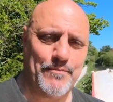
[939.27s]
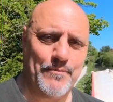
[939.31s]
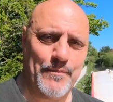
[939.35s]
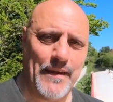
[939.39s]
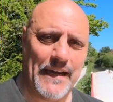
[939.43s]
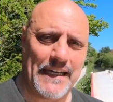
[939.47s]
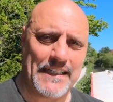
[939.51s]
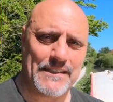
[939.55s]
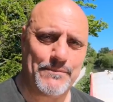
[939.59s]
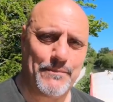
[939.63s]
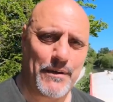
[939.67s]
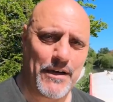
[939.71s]

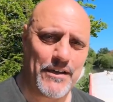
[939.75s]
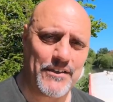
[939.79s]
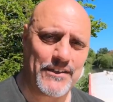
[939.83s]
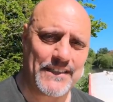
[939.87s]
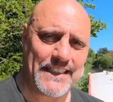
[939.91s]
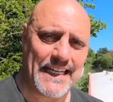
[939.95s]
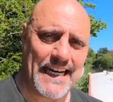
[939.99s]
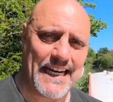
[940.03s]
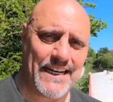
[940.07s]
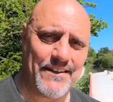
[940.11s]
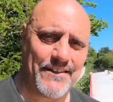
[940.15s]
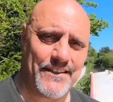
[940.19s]

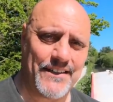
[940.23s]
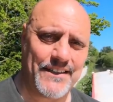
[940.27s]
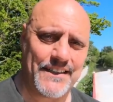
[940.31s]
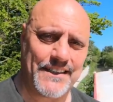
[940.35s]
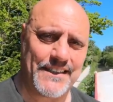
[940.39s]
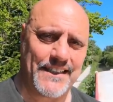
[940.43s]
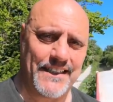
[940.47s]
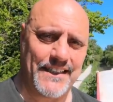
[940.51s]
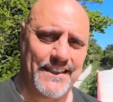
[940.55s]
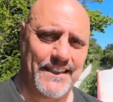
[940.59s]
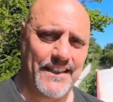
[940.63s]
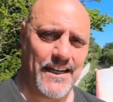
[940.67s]
exposed
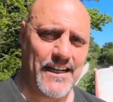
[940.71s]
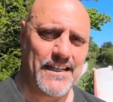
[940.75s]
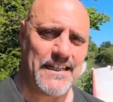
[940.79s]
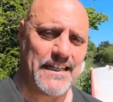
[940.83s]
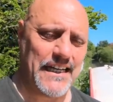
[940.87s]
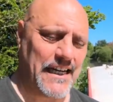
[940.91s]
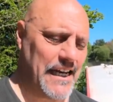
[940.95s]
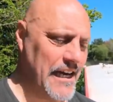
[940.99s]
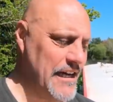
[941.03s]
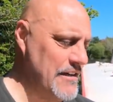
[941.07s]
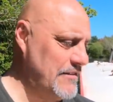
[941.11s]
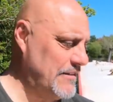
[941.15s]
areas and
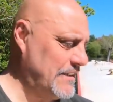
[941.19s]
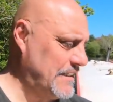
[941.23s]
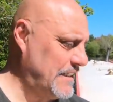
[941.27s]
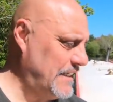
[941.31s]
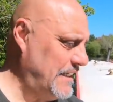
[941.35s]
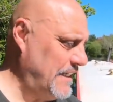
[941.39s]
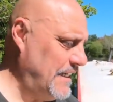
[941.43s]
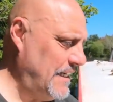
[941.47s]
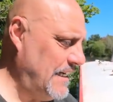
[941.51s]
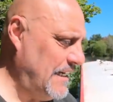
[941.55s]
undercoat